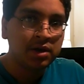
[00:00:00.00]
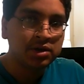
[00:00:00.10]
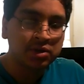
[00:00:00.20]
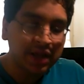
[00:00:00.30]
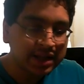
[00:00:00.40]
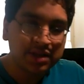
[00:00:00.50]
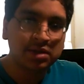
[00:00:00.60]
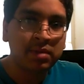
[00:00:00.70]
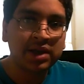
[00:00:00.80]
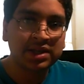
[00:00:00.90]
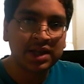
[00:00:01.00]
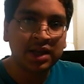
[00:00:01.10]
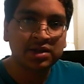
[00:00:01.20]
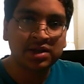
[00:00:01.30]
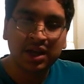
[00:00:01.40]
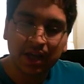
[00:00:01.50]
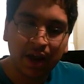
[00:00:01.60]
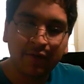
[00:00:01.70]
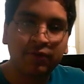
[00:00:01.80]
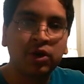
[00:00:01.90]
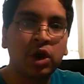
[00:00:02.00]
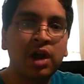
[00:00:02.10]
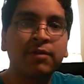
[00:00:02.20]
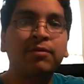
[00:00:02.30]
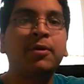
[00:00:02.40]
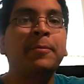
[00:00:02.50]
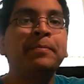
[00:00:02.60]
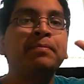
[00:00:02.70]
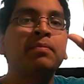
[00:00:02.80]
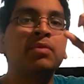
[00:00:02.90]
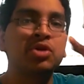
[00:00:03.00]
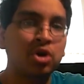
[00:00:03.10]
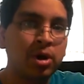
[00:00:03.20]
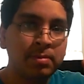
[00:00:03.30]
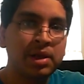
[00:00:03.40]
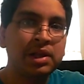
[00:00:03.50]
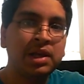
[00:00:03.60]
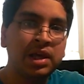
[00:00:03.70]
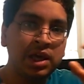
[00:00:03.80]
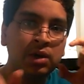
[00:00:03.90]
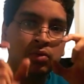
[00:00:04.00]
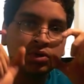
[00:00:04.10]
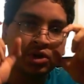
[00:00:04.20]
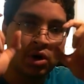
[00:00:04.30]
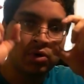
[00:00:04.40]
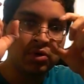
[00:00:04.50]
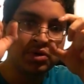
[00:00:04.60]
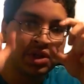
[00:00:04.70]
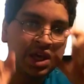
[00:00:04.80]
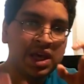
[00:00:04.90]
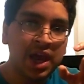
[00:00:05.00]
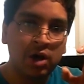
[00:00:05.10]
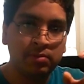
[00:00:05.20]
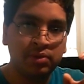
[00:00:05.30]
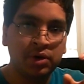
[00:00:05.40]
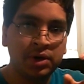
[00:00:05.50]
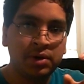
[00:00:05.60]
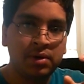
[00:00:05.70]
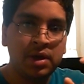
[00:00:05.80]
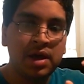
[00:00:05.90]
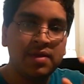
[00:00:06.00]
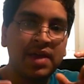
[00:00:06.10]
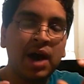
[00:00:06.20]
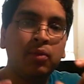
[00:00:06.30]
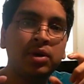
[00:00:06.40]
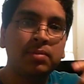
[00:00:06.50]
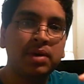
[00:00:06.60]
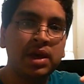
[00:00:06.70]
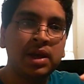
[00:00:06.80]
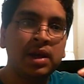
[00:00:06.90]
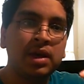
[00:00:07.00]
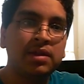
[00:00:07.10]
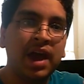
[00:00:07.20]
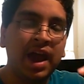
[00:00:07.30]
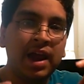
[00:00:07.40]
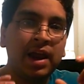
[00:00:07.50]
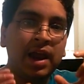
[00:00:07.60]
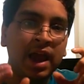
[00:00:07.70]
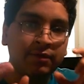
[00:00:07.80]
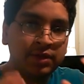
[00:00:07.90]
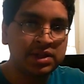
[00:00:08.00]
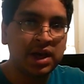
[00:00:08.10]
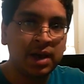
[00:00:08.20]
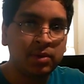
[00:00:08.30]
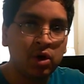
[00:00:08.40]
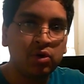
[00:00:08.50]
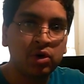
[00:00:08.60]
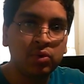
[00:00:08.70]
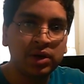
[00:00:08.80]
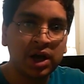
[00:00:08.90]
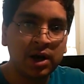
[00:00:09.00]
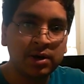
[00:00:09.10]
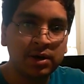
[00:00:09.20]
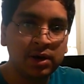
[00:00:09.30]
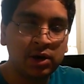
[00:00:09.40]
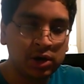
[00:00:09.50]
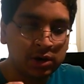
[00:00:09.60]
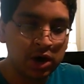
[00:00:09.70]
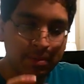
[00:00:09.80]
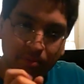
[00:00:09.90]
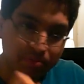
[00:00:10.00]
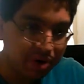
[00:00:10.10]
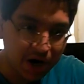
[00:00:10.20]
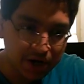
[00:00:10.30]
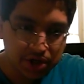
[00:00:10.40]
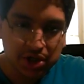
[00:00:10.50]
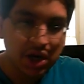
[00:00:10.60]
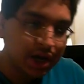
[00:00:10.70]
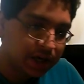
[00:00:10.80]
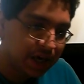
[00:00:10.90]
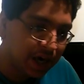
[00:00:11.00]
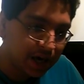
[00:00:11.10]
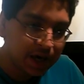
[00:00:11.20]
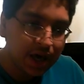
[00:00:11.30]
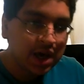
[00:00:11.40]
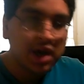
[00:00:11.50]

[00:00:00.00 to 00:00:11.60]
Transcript: So that doesn't make sense. If durability equals Goku's ki output, that would mean that every time Goku would punch, kick,